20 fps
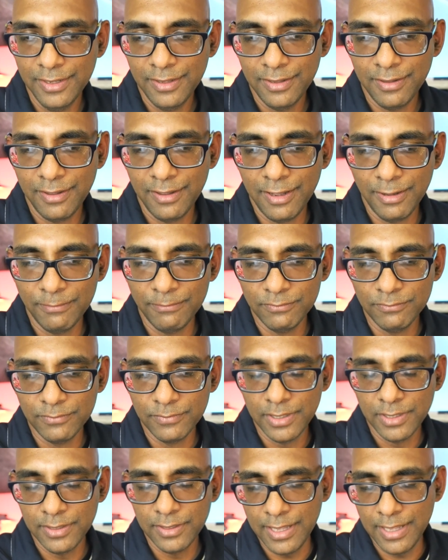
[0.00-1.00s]

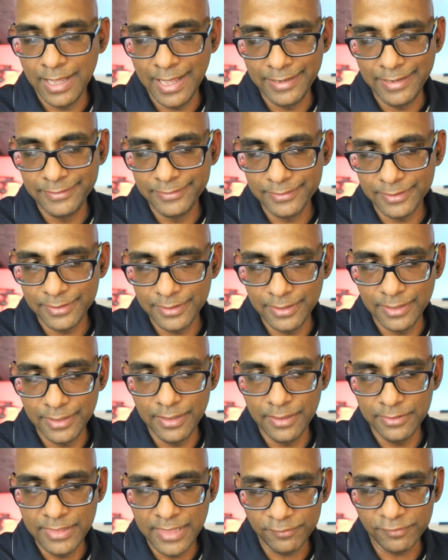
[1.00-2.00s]
Um, and
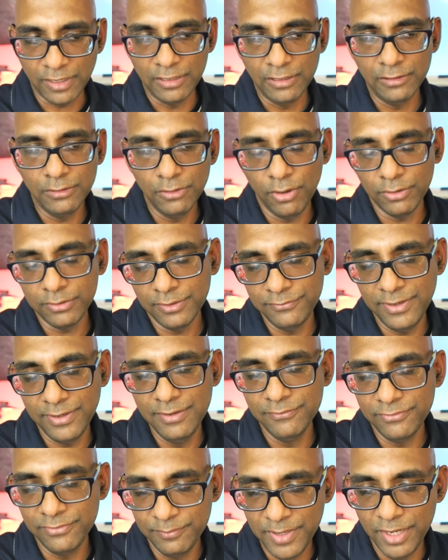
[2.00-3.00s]
there's a lot of
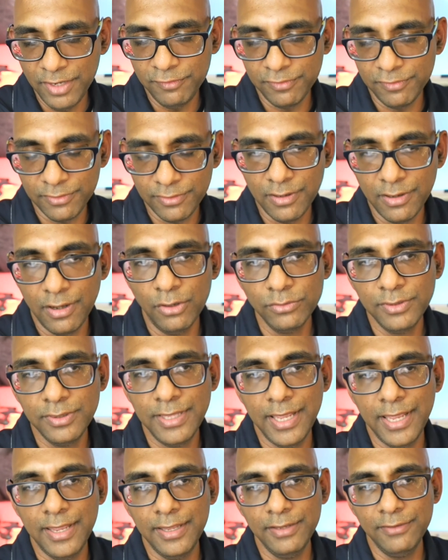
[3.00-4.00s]
information out
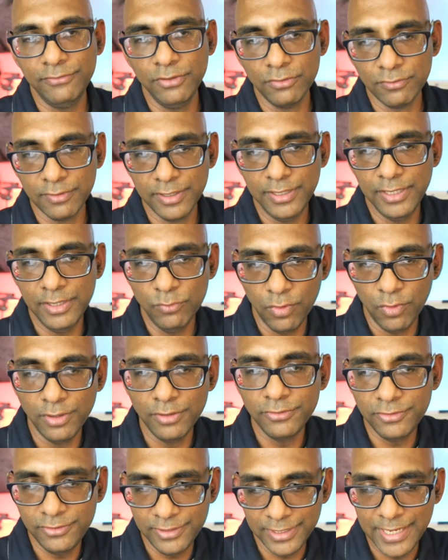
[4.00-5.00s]
there if you really
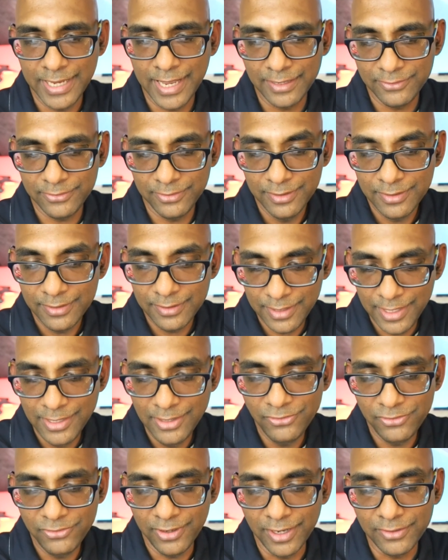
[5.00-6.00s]
want to get
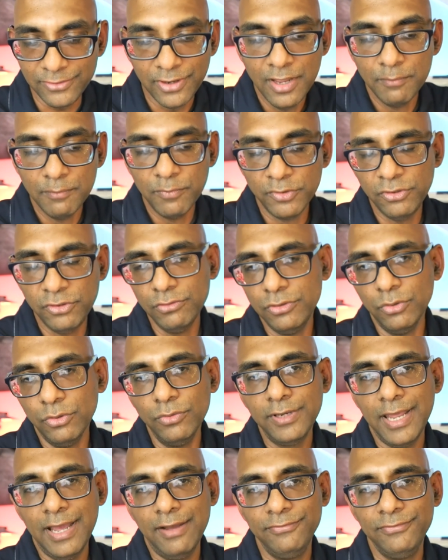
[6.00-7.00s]
into it, but you
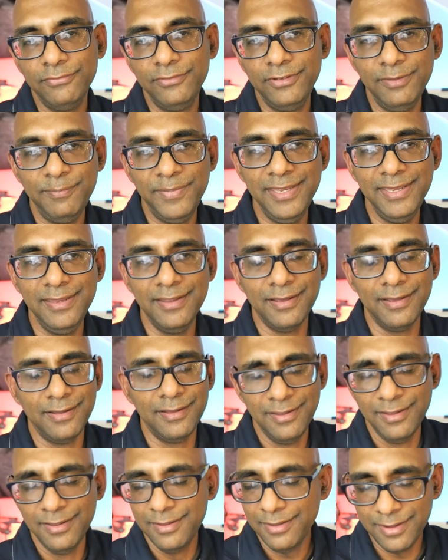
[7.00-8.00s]
don't have to be
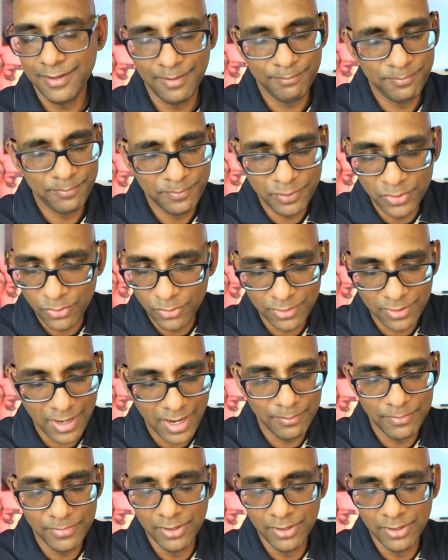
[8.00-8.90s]
a programmer